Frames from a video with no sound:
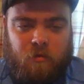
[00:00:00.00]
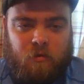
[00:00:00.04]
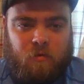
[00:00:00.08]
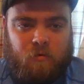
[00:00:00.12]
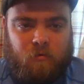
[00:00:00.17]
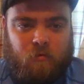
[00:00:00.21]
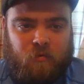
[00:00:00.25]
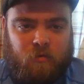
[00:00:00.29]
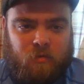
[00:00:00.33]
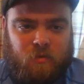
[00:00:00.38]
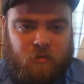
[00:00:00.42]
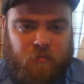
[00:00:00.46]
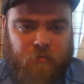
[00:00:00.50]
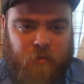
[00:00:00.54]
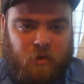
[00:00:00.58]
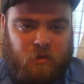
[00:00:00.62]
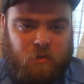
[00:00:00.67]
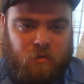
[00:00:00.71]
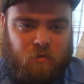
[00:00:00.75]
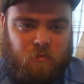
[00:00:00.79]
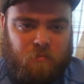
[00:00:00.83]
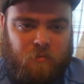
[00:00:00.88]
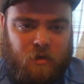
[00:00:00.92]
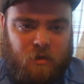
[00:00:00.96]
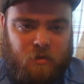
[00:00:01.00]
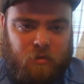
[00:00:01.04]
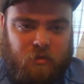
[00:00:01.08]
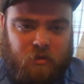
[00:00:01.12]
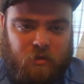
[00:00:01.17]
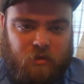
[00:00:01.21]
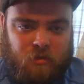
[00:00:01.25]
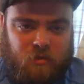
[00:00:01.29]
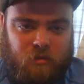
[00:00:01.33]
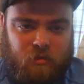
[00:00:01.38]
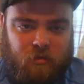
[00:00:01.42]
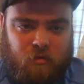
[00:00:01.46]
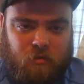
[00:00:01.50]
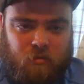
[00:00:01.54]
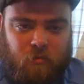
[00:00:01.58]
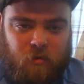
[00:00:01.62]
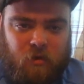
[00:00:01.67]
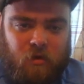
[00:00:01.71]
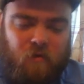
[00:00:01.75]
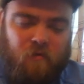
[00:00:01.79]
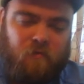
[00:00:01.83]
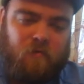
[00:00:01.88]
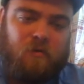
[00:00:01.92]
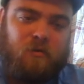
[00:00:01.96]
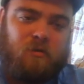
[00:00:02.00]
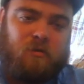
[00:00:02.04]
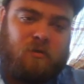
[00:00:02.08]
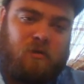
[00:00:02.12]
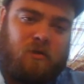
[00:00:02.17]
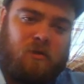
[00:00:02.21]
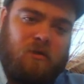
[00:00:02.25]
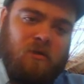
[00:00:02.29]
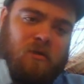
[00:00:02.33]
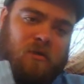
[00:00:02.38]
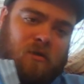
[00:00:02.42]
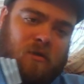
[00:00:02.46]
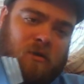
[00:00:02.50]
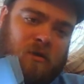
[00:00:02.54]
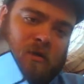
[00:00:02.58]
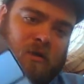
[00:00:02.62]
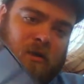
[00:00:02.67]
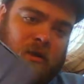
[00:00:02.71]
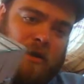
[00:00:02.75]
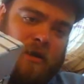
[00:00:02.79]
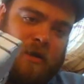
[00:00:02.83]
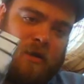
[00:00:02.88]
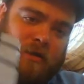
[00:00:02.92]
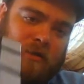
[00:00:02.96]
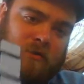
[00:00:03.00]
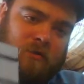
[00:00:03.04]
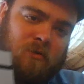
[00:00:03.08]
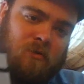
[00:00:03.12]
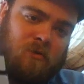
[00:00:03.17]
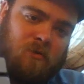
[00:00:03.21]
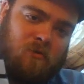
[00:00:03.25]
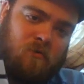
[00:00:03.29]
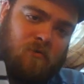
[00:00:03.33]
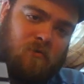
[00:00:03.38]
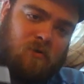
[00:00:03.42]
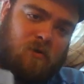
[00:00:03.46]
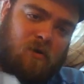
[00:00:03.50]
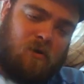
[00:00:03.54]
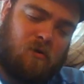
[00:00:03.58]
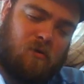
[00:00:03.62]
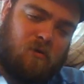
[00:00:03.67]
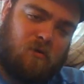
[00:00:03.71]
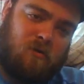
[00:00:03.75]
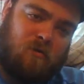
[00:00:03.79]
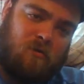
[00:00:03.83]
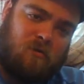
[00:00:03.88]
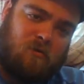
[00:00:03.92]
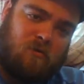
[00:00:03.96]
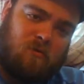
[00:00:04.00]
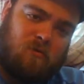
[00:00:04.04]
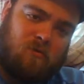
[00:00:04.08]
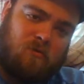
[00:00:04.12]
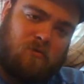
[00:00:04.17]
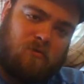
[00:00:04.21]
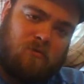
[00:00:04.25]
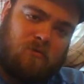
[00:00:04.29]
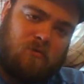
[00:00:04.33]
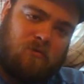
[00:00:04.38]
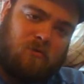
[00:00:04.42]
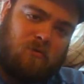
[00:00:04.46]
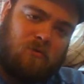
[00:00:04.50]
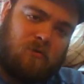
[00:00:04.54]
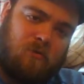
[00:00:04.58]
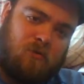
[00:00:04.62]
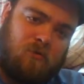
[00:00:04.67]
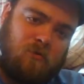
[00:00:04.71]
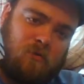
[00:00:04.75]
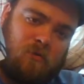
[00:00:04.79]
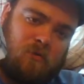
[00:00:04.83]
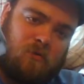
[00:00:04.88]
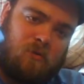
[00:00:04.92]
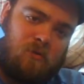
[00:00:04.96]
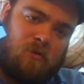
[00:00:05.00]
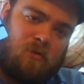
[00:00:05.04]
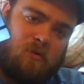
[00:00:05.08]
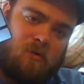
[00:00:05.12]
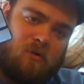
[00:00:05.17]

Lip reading: What's special about this, and obviously it has no color to it,